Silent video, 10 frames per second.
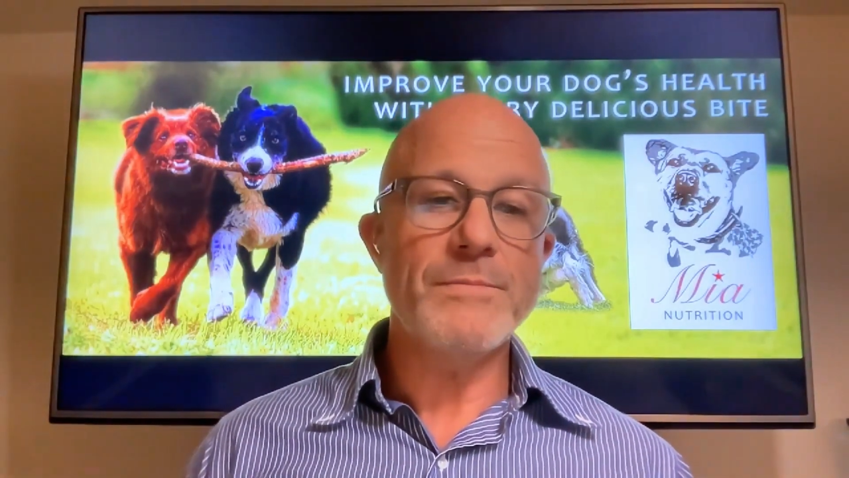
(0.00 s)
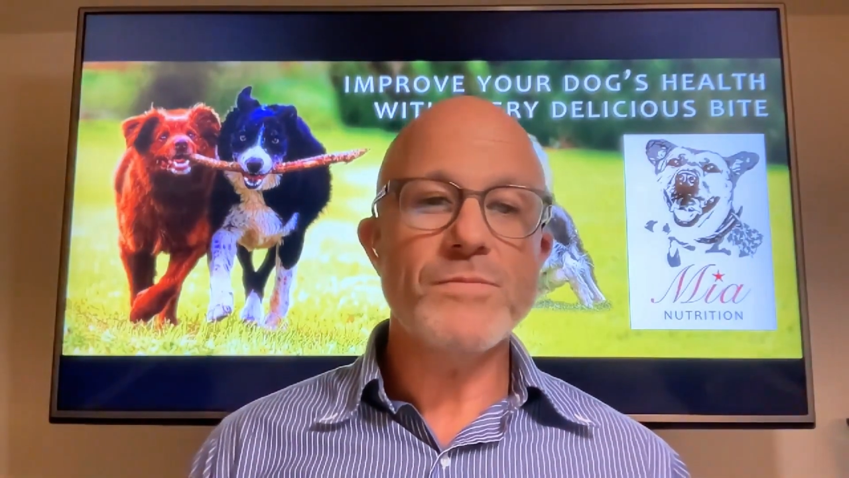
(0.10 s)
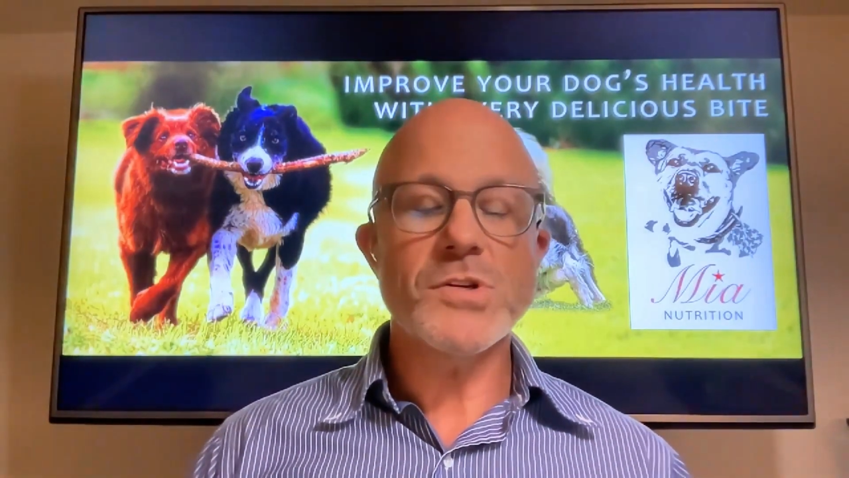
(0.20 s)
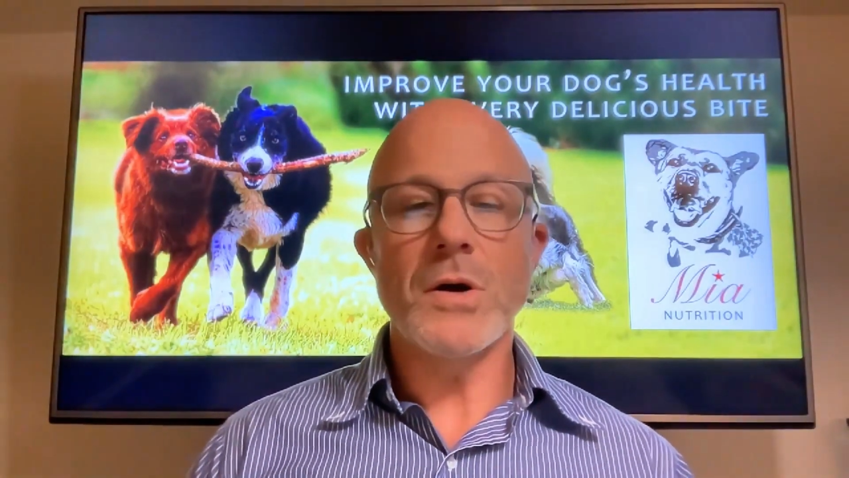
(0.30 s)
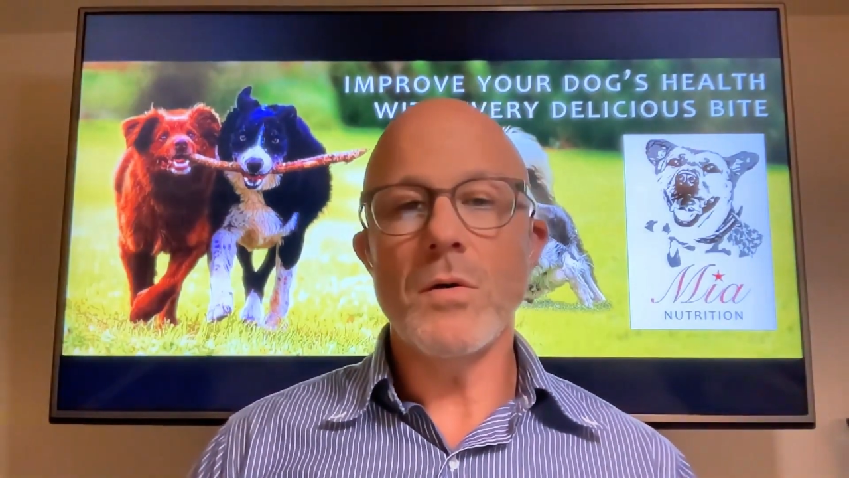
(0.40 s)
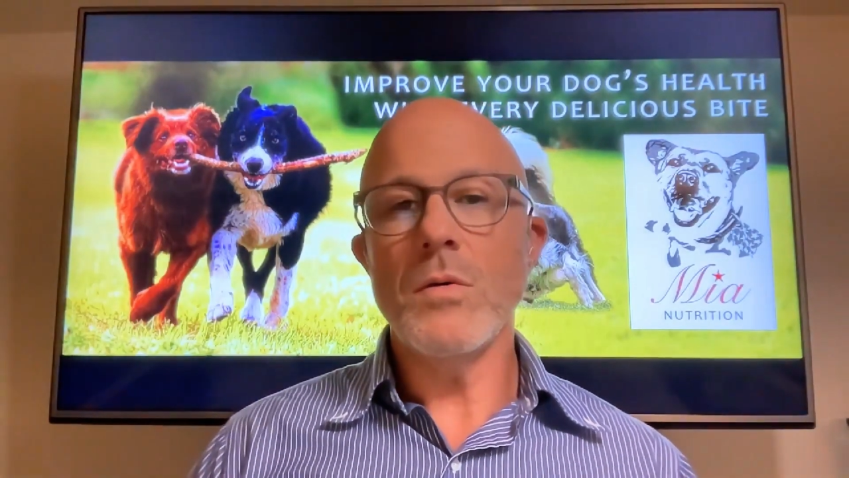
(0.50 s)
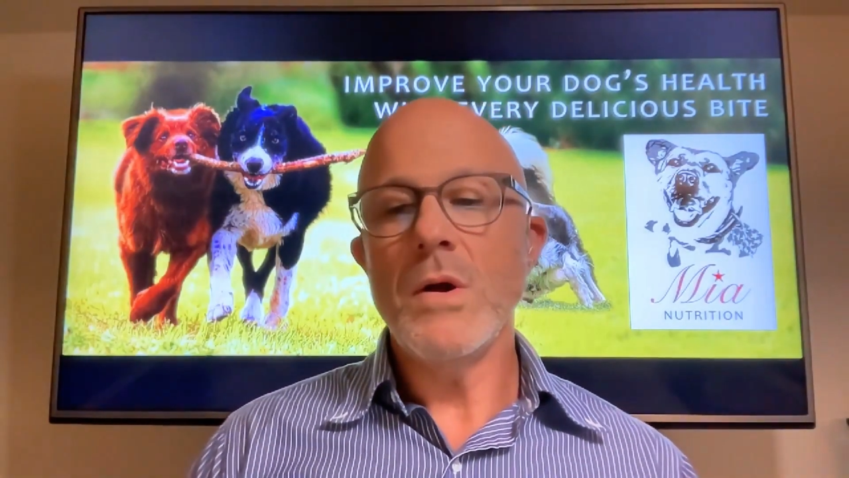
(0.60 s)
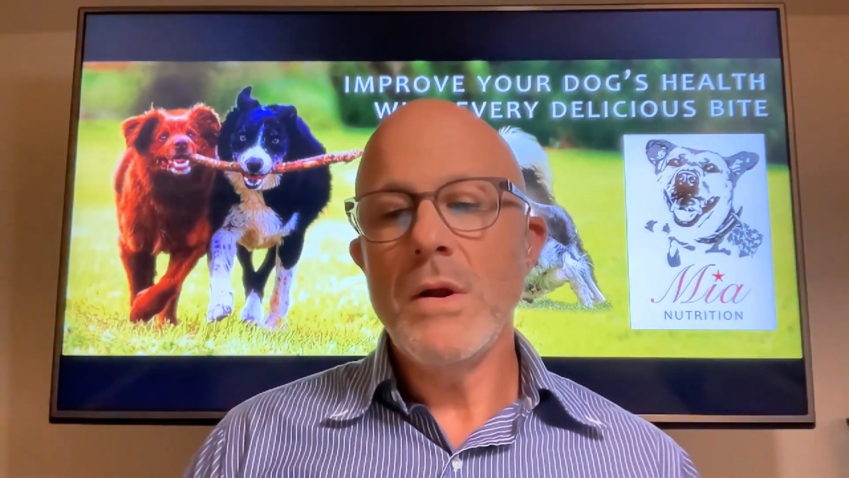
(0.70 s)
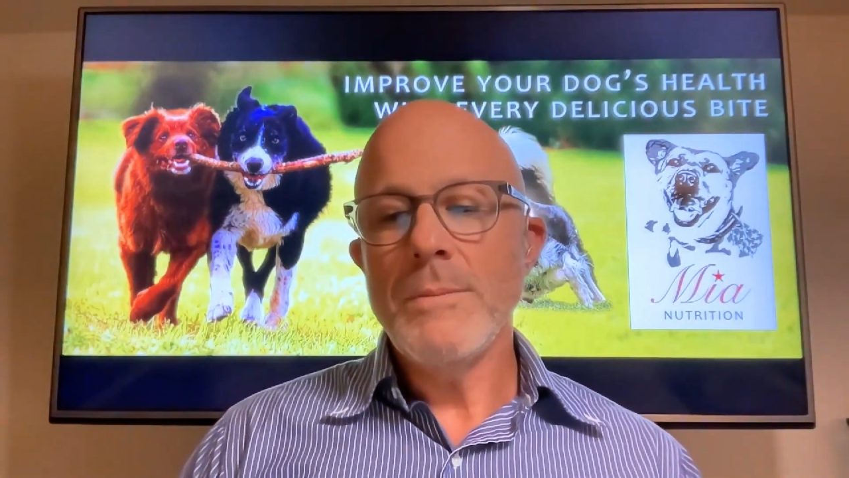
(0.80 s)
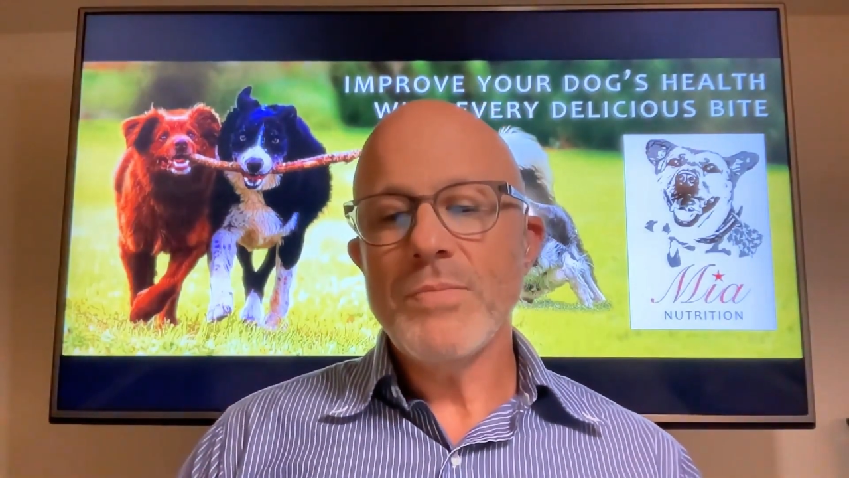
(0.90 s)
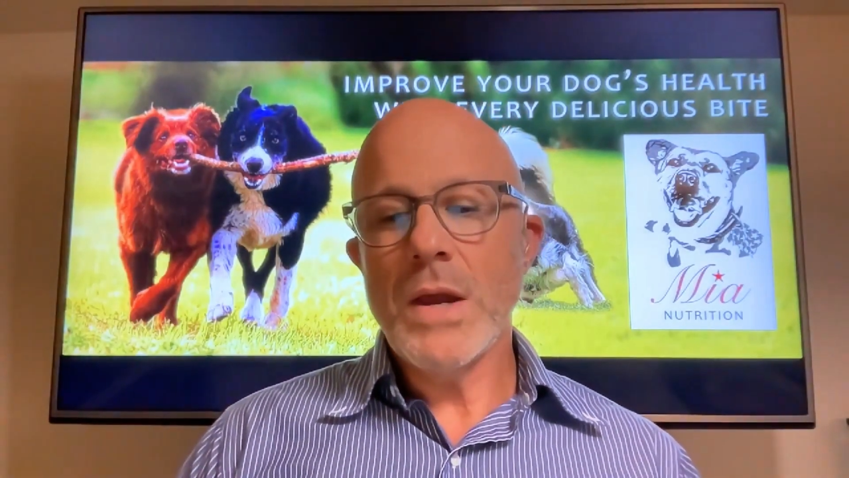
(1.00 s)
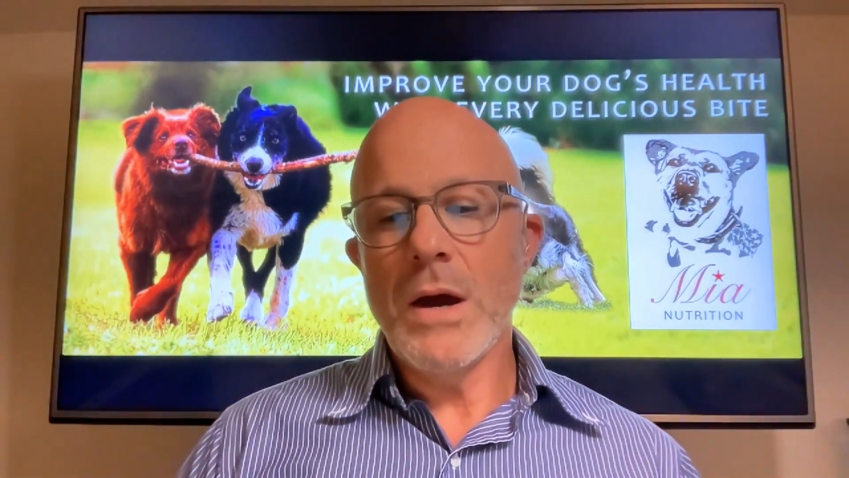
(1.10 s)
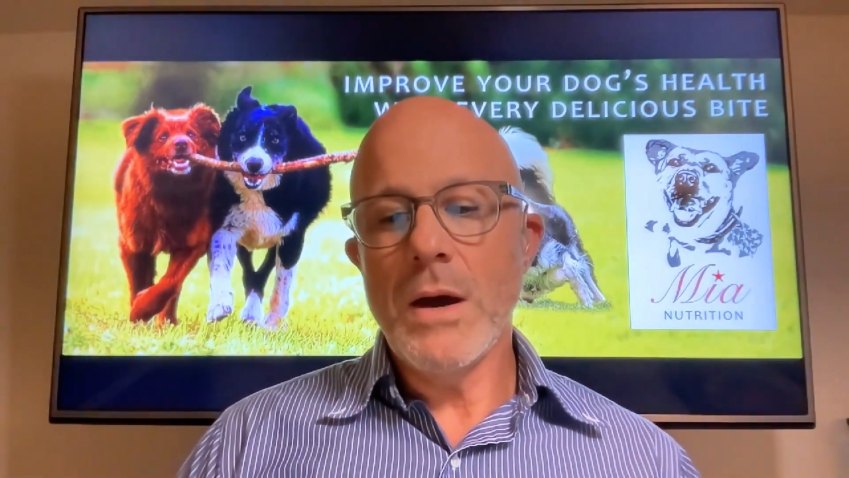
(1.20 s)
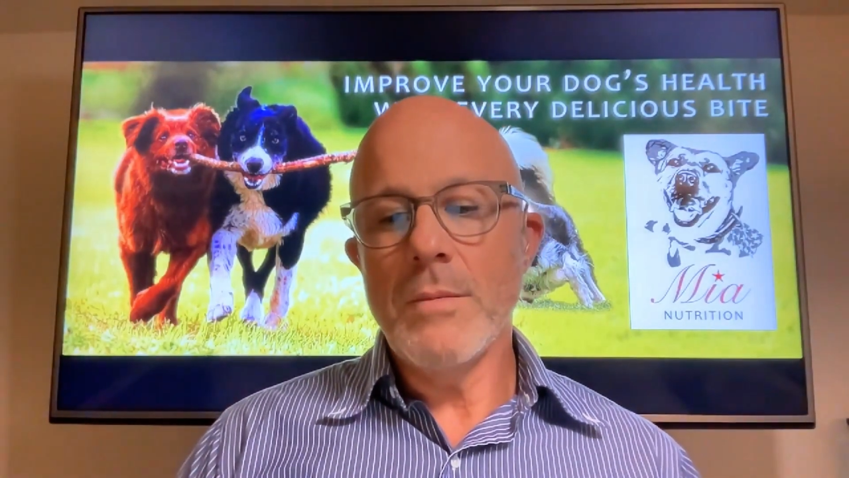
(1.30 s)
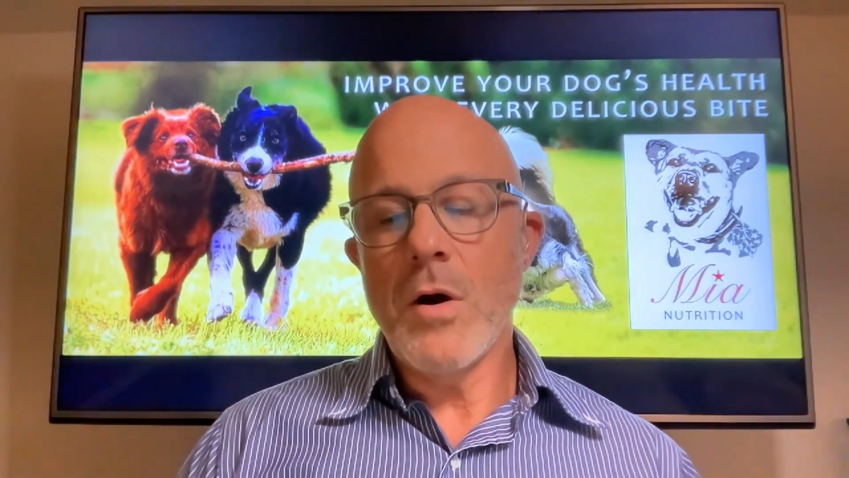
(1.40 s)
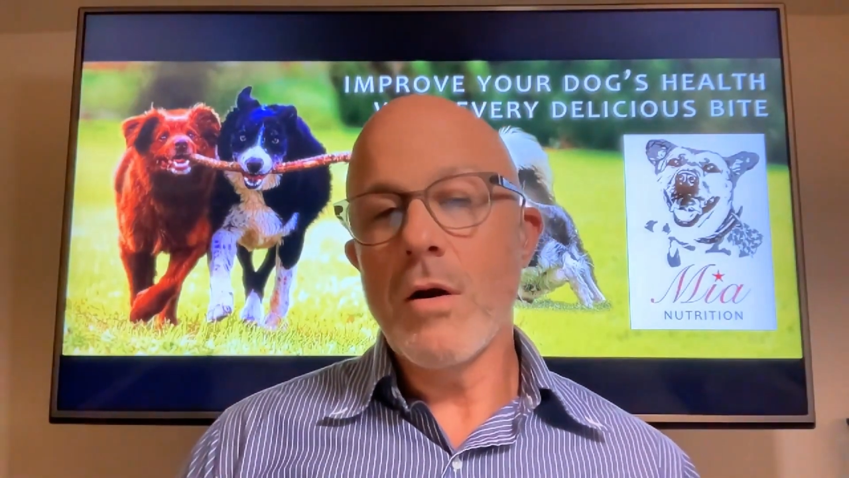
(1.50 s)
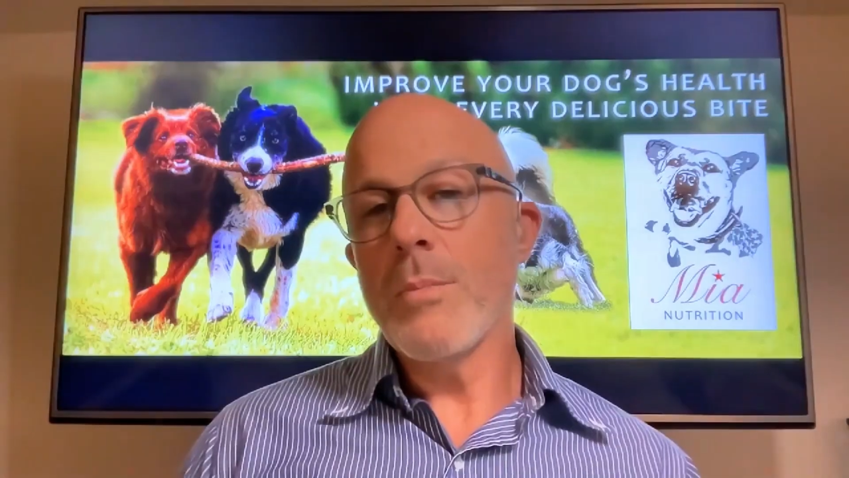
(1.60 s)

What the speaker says: So our